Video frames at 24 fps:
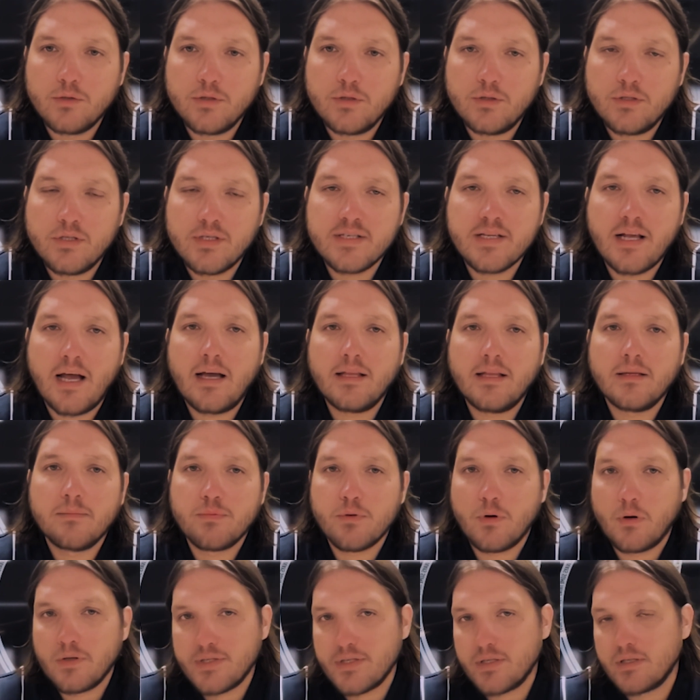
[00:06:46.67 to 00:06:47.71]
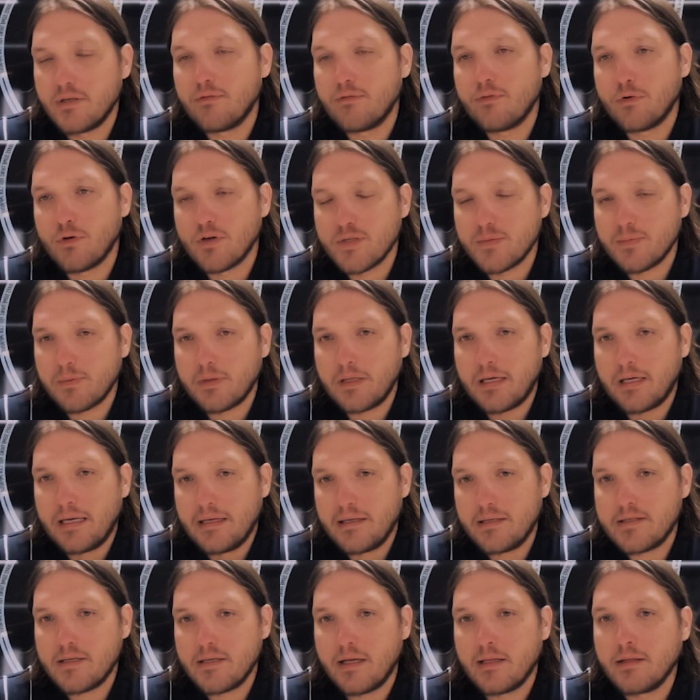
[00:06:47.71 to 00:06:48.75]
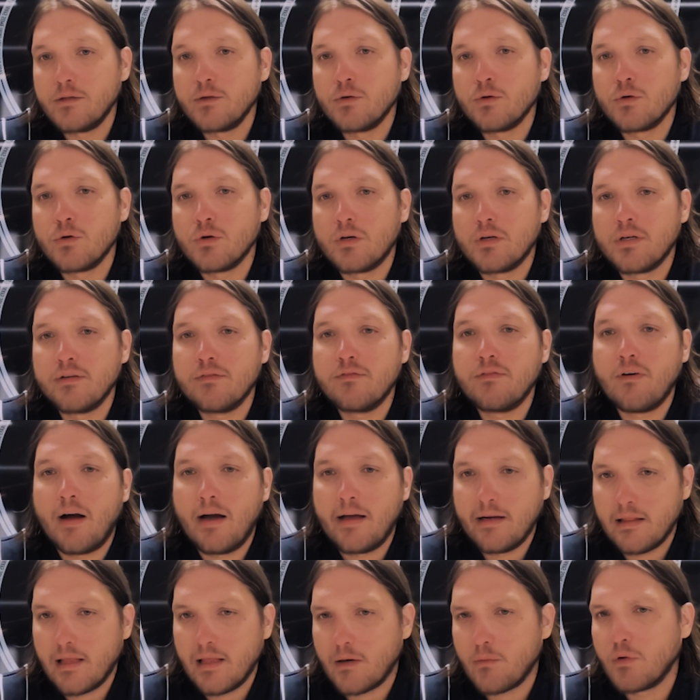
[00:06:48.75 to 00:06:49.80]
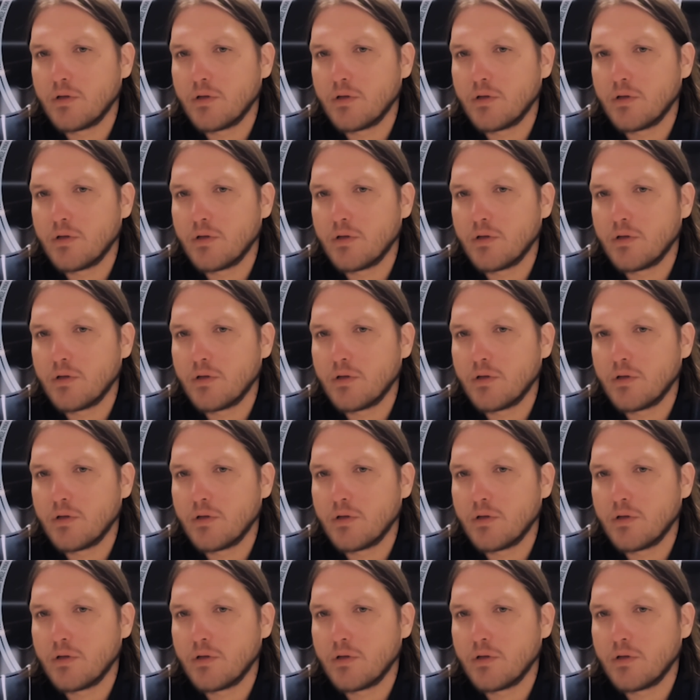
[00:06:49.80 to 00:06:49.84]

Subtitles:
design the products in the first place and you're defining